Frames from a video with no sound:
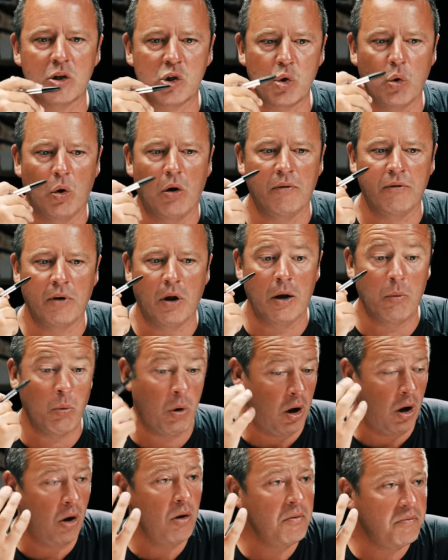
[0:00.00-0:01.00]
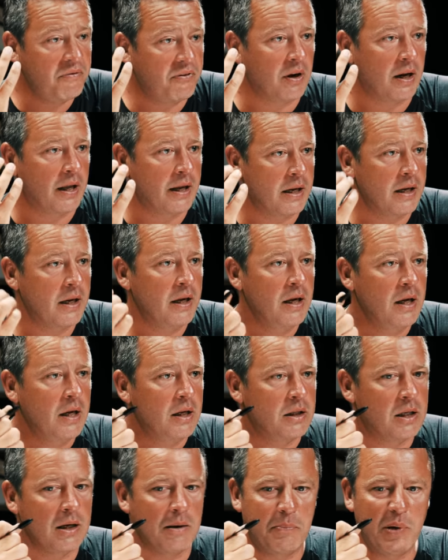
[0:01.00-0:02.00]
a sort of like, well, hopefully,
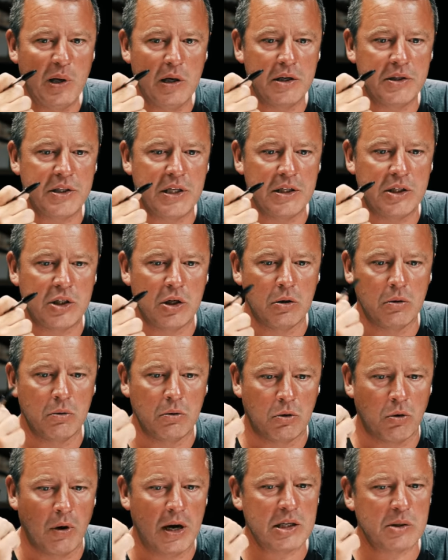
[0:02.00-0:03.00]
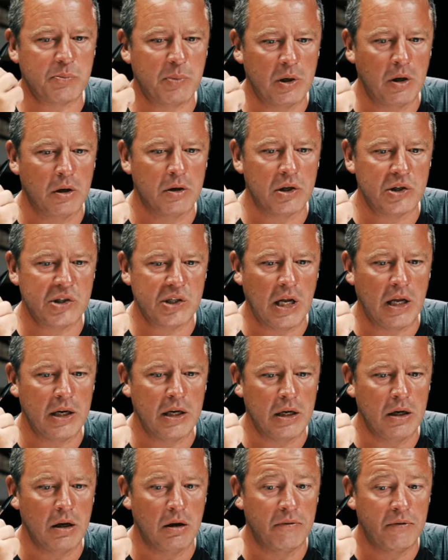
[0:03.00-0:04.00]
the ability to grasp an
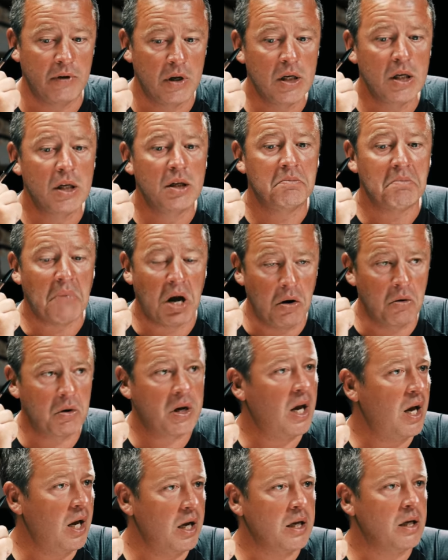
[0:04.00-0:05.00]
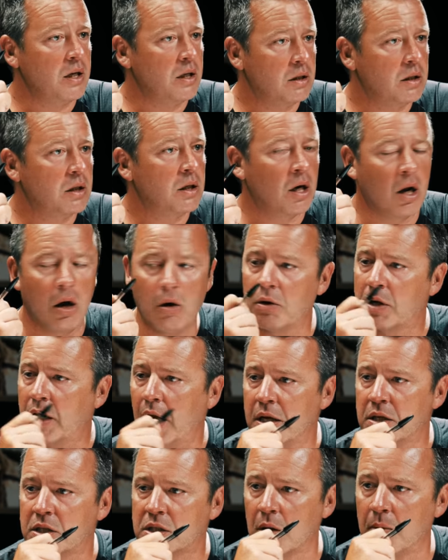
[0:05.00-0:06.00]
understanding of, okay, you know,
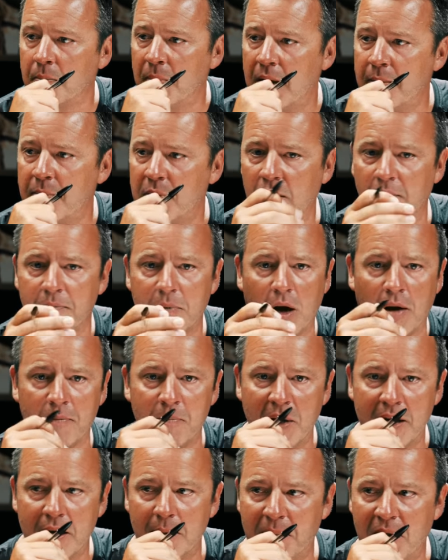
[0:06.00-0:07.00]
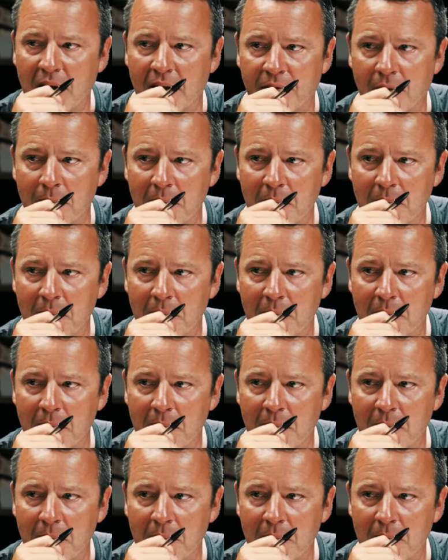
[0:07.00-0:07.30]
okay, so maybe I've made a bit of